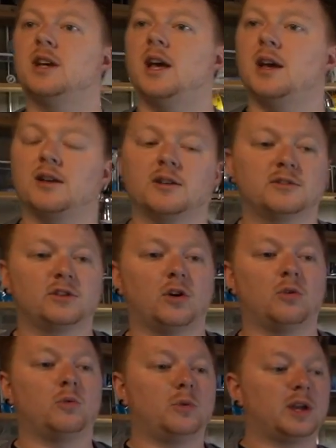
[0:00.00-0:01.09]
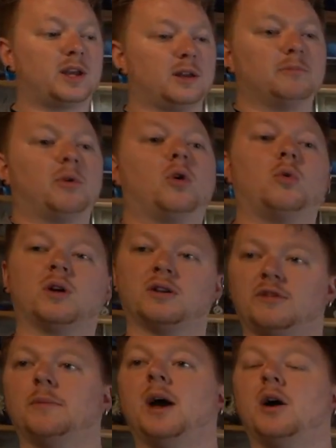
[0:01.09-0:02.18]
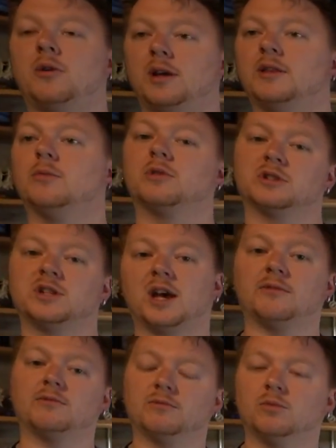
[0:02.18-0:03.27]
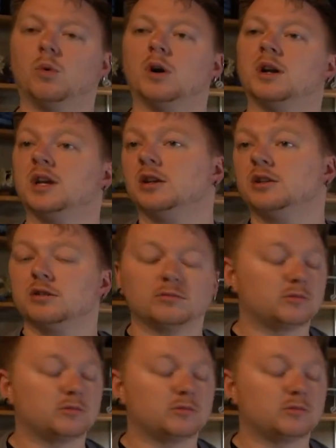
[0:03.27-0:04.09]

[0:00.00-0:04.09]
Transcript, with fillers: tank, yeah, yeah. so we can pull one of them out and then we'll just have one in each.